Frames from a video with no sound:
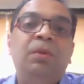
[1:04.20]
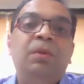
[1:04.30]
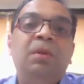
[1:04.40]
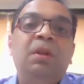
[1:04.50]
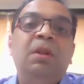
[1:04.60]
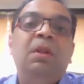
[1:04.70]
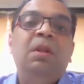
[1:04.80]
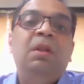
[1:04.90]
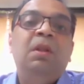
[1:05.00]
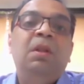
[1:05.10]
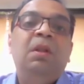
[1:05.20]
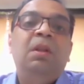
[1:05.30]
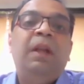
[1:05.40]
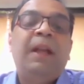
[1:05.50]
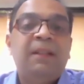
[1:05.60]
to
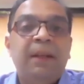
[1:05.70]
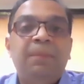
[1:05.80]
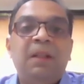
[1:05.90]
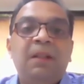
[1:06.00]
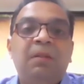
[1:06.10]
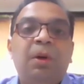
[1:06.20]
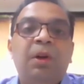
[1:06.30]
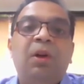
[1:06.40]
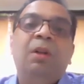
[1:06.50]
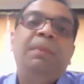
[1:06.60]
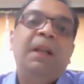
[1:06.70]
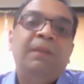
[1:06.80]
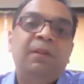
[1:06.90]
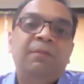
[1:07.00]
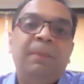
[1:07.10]
accept this award on
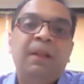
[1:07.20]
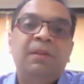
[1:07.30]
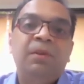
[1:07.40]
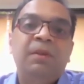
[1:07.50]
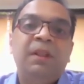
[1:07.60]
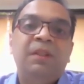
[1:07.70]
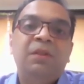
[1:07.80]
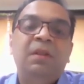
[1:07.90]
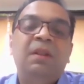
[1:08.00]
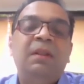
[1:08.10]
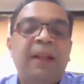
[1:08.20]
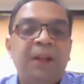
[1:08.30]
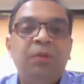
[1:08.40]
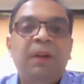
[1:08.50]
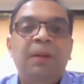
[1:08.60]
behalf of my association.
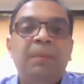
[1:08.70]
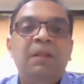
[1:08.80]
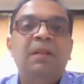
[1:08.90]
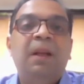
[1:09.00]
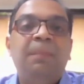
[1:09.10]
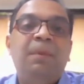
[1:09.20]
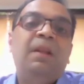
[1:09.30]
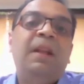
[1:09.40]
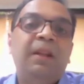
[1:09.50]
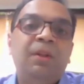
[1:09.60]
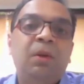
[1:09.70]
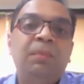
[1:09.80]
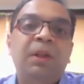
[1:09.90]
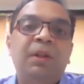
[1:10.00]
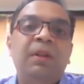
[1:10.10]
Thank you very much. Thank you,
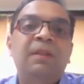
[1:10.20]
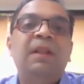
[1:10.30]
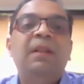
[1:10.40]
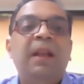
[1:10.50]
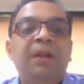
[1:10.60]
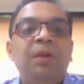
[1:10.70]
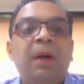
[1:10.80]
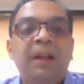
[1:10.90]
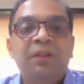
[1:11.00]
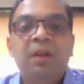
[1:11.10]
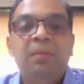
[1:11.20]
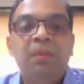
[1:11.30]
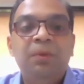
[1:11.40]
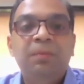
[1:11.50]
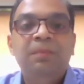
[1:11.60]
Omnicuris, and thank you,
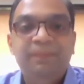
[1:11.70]
IHW.